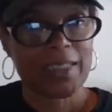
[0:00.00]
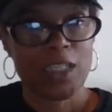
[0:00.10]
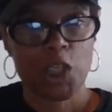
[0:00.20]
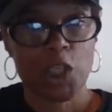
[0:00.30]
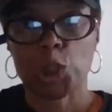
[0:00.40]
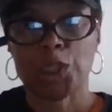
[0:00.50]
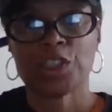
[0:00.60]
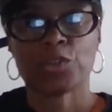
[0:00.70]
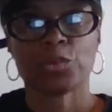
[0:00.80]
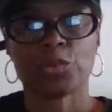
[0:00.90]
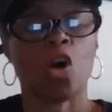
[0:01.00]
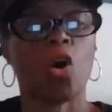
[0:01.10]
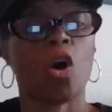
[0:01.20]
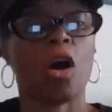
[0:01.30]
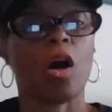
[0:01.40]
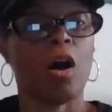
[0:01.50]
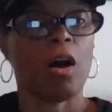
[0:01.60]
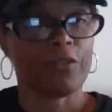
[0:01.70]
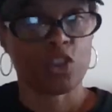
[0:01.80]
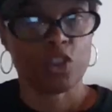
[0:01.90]
cholesterol
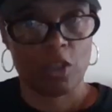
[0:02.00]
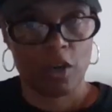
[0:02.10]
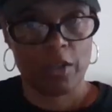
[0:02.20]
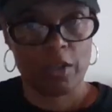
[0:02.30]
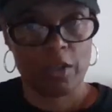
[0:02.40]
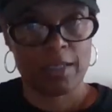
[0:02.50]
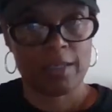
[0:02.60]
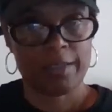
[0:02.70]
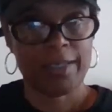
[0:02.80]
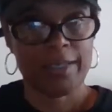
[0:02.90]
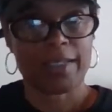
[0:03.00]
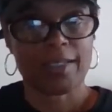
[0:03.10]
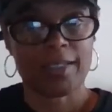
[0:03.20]
off the charts. Yes.